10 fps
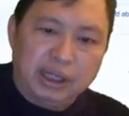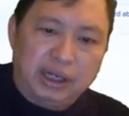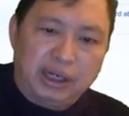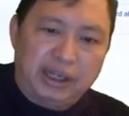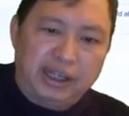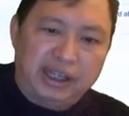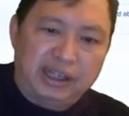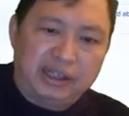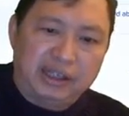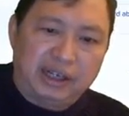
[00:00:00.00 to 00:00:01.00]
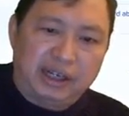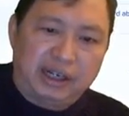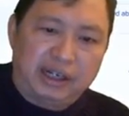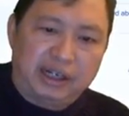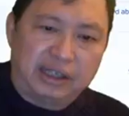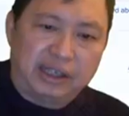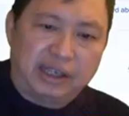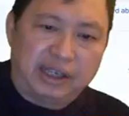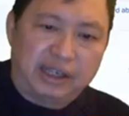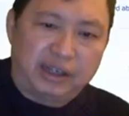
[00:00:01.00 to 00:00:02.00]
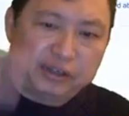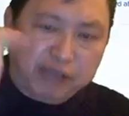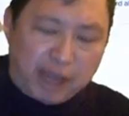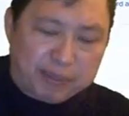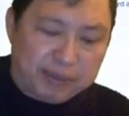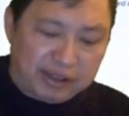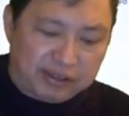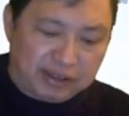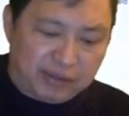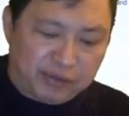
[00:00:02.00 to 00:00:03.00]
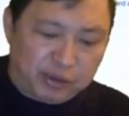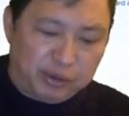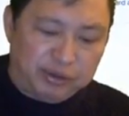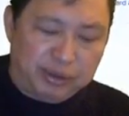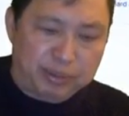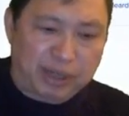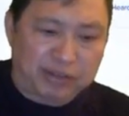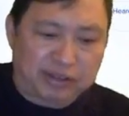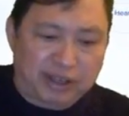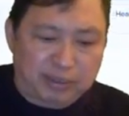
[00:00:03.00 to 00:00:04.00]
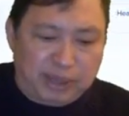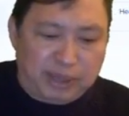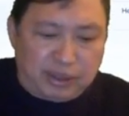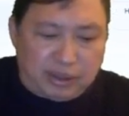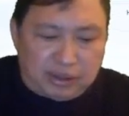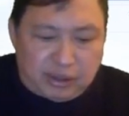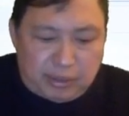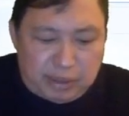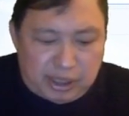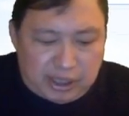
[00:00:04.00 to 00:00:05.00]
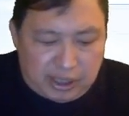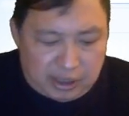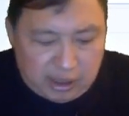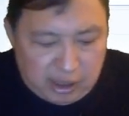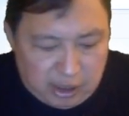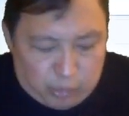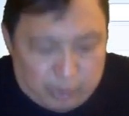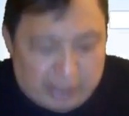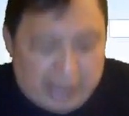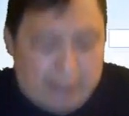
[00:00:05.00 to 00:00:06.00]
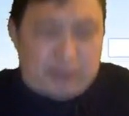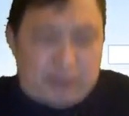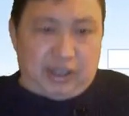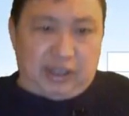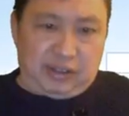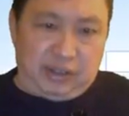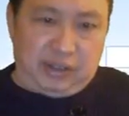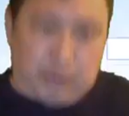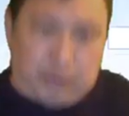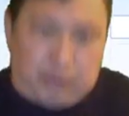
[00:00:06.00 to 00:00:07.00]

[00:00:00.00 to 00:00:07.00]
And on top of this, if you're using Brax.me to communicate, what happens then is your